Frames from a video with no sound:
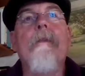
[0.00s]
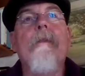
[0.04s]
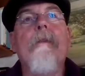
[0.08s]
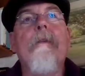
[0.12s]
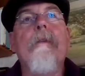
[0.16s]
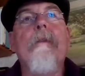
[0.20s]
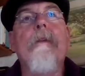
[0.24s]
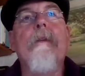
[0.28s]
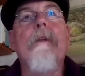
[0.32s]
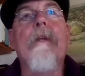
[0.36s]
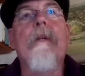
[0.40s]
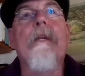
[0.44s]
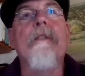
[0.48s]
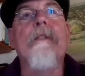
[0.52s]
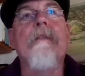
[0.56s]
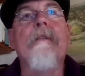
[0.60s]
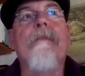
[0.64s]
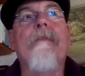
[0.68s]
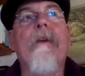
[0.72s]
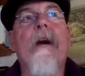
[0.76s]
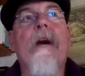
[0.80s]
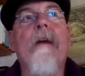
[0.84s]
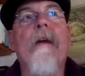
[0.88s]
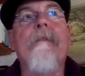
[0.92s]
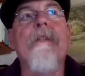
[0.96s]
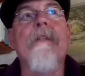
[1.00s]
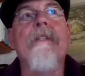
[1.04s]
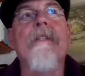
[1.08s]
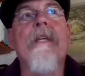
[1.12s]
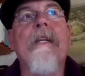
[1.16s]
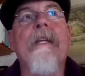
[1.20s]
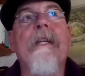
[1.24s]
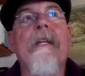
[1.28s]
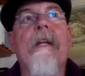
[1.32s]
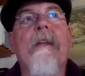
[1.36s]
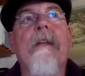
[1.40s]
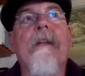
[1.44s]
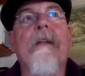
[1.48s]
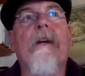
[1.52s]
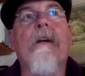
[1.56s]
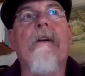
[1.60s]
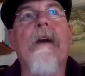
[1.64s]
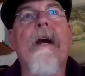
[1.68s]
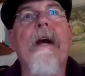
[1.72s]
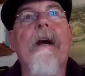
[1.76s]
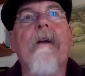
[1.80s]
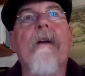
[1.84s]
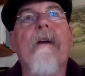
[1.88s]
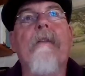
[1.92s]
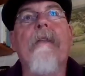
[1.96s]
Because if you haven't seen it on the
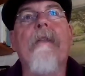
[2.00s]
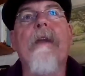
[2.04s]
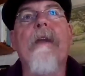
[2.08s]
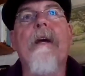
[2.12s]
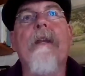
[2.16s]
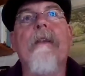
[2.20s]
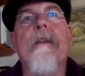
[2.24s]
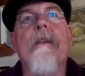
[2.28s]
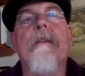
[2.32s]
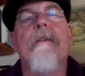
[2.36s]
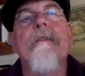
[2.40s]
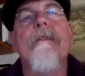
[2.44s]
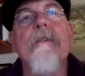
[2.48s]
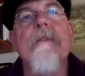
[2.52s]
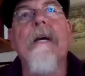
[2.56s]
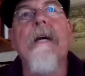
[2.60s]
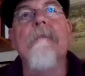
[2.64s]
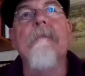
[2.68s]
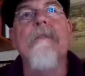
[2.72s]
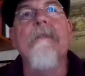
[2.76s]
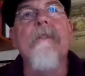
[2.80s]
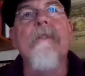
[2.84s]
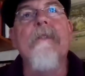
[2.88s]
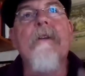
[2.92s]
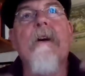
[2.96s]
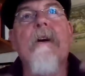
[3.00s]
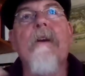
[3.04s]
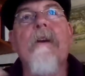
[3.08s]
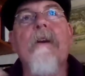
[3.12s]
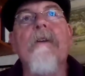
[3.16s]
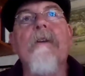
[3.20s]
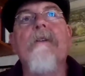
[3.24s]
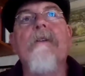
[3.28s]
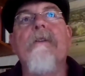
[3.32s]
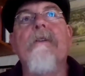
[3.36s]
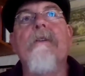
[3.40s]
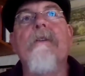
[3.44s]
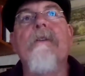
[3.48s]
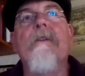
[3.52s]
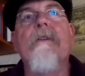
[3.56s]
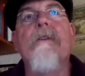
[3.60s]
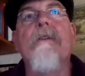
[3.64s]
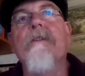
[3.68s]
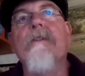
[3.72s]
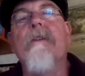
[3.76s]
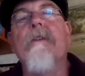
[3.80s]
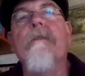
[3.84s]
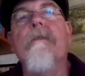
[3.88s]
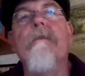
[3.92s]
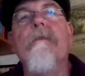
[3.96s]
ground, then sometimes it's hard to
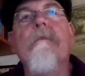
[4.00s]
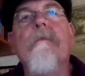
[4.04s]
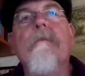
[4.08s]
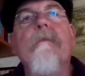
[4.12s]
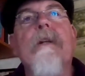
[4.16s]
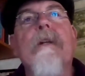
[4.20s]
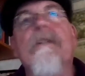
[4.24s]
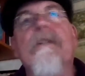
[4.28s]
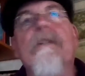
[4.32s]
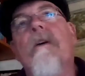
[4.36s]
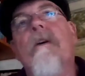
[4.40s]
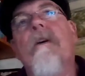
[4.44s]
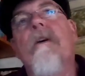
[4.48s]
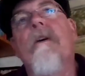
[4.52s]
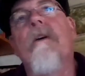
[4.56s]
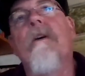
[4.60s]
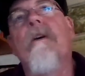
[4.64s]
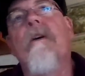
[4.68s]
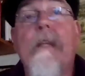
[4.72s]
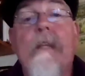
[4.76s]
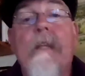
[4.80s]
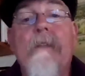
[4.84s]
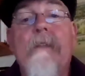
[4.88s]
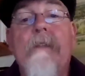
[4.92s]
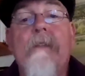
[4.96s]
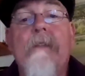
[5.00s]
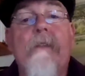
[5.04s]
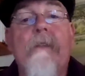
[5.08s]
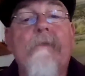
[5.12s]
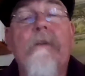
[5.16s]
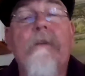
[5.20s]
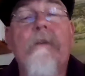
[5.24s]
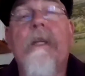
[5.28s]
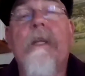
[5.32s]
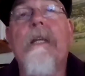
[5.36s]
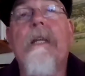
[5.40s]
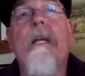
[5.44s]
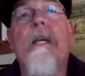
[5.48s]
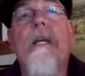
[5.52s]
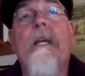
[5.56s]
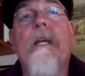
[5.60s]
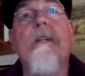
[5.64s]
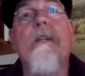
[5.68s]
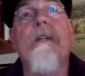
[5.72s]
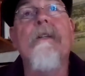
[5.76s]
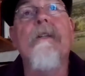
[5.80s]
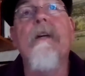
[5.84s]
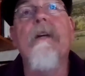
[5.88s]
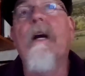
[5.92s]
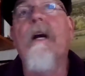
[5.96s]
envision what's going on. It's really like
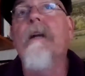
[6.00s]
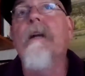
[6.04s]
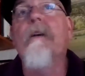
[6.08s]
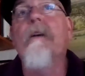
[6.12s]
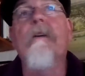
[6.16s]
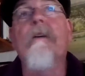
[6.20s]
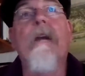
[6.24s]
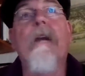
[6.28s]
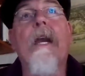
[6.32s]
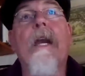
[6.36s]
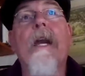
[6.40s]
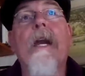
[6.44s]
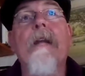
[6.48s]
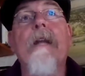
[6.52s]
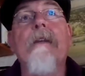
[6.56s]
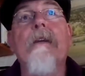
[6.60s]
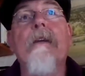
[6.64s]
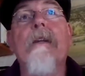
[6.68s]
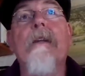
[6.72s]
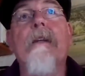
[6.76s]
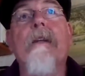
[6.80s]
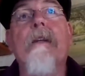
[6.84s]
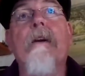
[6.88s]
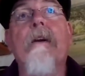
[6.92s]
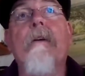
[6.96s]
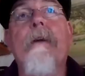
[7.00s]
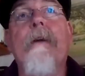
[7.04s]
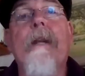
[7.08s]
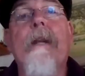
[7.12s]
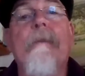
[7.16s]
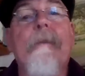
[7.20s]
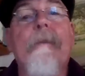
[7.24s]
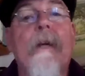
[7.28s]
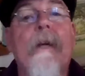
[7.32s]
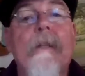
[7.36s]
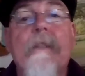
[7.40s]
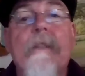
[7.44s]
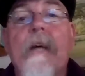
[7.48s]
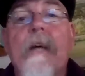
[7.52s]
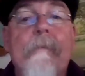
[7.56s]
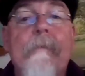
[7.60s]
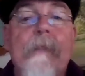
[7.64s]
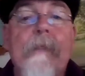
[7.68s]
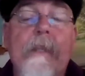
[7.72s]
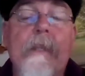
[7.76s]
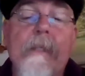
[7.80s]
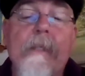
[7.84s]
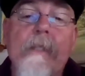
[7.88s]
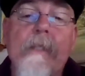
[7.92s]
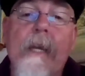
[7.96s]
going to Chaco Canyon and going up on
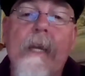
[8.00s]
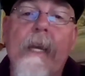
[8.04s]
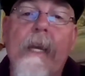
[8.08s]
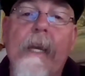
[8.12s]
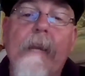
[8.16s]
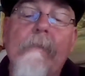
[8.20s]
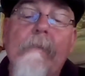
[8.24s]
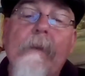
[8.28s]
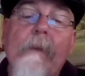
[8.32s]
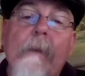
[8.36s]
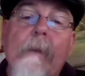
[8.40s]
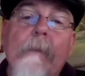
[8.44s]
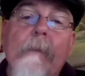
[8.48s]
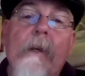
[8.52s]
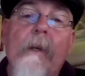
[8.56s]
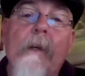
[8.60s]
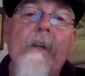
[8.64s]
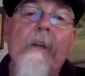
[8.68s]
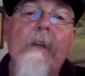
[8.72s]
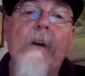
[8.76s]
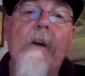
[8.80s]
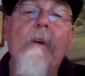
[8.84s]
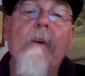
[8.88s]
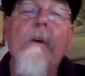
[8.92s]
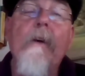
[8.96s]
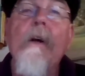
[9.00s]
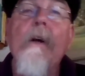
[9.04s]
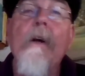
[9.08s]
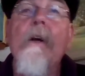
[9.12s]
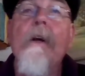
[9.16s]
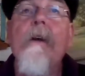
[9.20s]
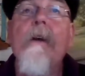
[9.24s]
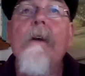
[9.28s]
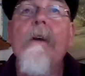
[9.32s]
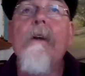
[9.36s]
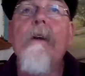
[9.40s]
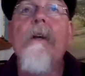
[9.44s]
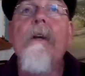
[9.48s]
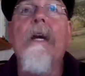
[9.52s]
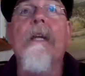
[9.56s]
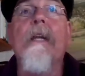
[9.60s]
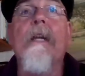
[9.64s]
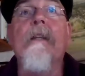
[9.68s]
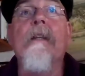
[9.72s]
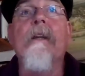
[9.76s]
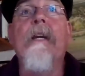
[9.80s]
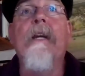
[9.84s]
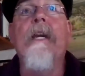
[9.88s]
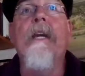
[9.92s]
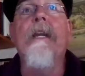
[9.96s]
top to the site at Pueblo Alto
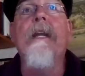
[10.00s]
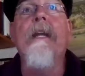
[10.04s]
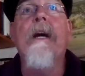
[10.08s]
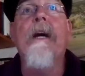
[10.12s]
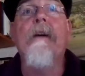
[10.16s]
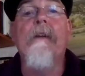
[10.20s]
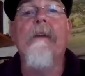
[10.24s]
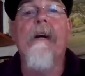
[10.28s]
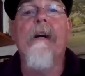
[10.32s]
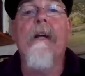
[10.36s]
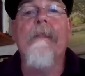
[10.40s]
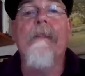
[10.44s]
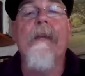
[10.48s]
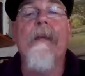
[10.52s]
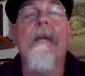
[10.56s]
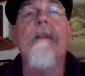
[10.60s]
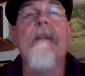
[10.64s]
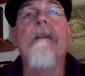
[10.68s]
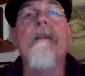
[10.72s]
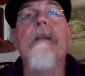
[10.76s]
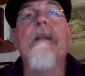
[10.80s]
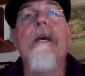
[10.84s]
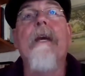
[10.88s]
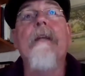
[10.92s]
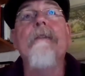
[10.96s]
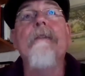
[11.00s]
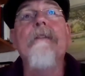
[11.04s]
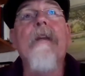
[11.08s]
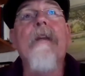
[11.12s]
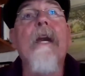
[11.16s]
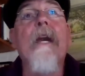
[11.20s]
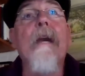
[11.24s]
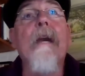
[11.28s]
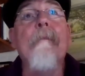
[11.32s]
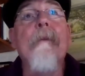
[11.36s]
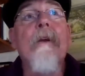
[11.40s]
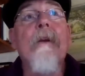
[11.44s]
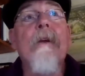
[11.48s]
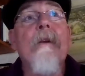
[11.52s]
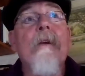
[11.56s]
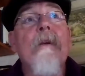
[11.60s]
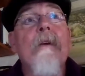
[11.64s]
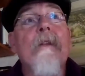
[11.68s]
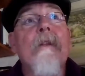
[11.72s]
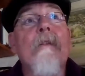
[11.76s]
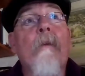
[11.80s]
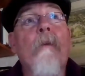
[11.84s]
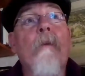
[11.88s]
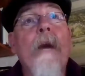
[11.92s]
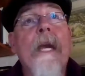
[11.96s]
and looking out on that landscape.
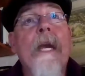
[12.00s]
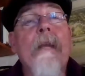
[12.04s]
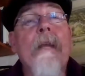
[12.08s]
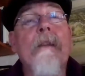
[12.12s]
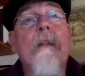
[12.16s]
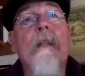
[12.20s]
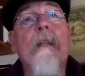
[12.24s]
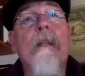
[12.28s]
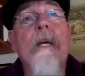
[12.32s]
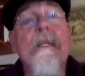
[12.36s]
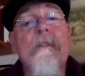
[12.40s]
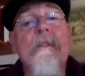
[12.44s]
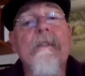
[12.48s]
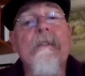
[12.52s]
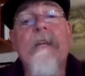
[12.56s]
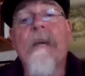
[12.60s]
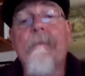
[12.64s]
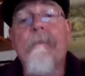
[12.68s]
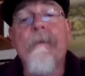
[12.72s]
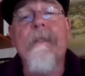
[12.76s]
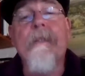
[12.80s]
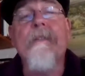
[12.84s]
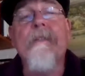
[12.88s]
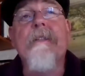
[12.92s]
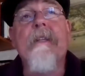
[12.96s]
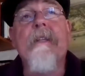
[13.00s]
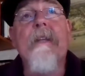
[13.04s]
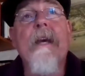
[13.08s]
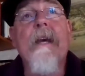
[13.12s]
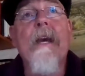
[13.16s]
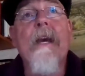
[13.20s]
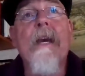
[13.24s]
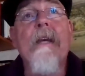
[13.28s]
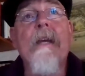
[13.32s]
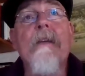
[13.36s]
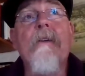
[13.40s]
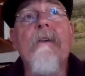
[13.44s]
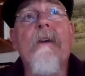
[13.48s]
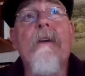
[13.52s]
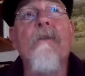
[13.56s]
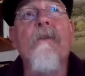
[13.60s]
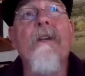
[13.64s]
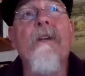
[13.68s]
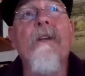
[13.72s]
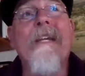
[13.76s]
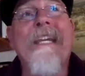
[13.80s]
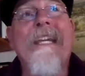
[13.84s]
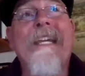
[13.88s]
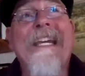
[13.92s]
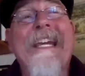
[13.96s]
The way the landscape is today, you can
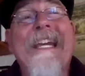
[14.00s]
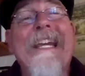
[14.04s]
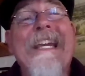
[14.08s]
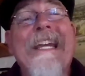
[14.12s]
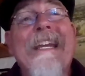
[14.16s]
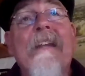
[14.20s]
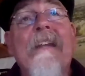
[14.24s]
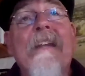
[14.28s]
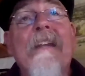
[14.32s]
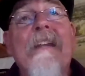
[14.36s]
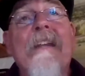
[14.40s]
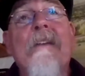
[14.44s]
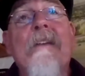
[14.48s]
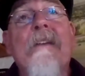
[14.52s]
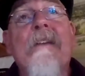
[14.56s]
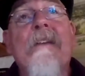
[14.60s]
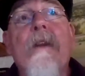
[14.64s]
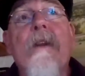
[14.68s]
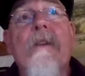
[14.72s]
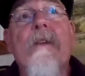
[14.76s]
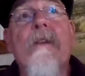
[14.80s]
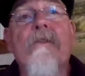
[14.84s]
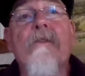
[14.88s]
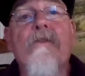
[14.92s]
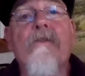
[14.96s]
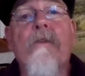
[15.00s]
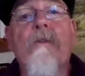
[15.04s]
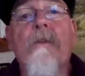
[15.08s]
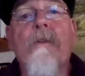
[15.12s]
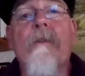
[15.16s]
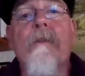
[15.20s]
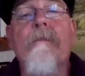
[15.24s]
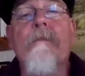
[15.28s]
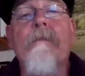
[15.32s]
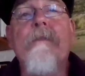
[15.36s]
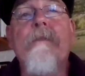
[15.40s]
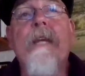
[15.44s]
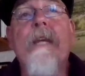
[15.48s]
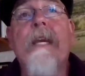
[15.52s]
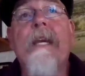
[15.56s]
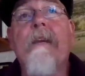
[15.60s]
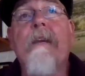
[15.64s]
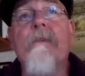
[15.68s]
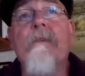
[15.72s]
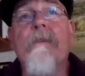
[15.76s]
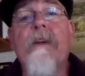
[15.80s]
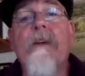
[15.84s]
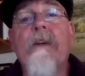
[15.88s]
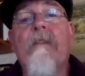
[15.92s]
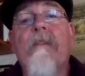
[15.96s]
really get in mode and sort of take
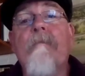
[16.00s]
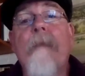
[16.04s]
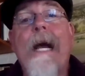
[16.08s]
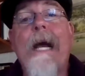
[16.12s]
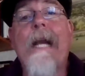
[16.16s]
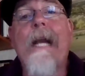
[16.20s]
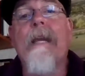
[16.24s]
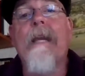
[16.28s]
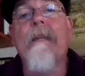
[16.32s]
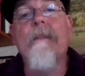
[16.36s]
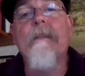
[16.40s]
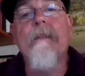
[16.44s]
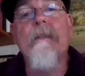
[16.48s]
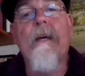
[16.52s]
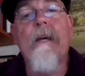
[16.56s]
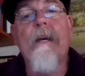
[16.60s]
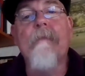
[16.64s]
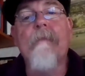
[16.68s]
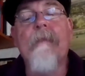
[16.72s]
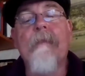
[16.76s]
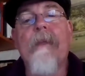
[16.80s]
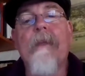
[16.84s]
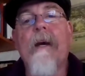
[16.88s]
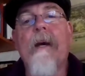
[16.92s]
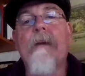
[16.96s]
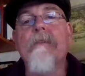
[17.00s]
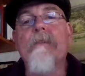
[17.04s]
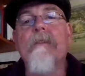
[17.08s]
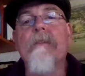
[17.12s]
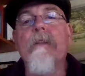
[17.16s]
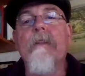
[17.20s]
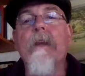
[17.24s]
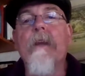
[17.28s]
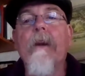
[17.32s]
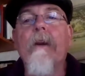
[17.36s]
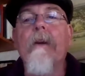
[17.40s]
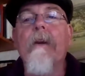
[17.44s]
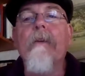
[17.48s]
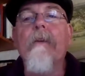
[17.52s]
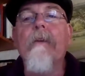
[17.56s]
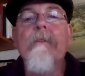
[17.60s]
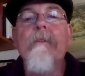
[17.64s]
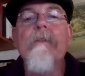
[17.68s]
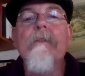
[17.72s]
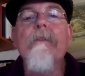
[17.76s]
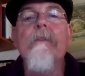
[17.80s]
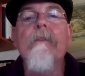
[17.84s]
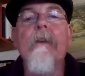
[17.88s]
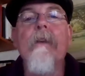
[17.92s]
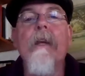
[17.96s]
yourself back in time 1,000
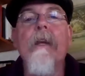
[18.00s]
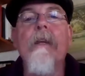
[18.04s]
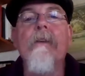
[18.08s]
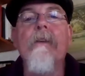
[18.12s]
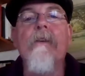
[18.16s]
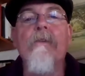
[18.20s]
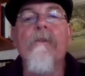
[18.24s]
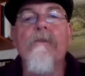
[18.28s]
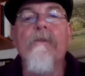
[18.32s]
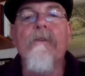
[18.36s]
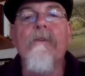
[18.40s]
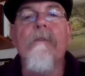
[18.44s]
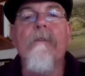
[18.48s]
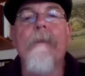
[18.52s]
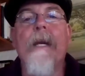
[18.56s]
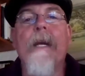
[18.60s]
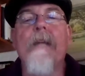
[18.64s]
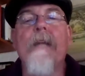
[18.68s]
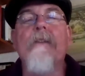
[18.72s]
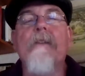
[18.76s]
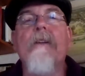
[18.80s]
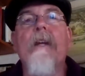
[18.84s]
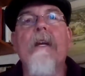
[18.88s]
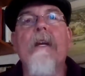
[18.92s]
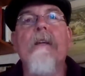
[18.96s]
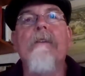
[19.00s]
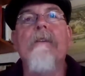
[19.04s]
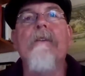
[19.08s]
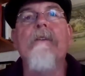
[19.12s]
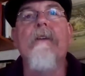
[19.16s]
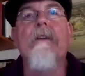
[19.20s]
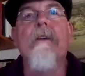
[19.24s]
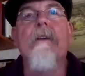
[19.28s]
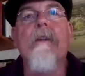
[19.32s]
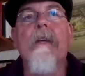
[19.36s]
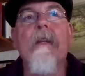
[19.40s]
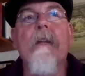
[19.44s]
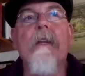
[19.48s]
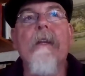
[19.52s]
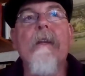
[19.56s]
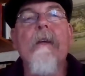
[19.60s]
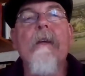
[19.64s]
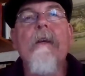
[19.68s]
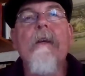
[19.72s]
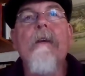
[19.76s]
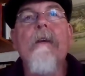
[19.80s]
years and use your imagination and